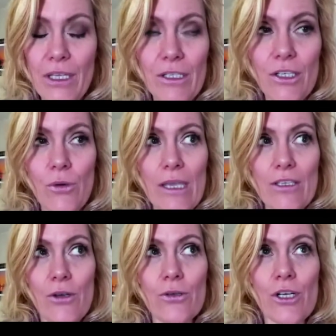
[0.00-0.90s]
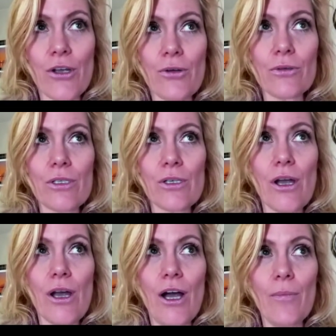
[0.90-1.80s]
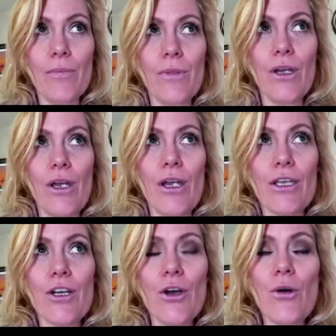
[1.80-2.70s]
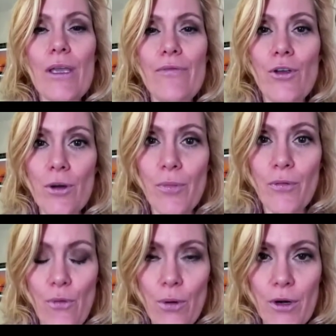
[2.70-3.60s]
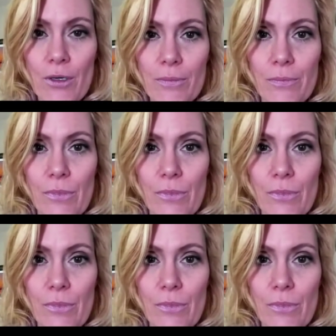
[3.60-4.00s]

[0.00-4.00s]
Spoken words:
But USO shows, if you're a performer,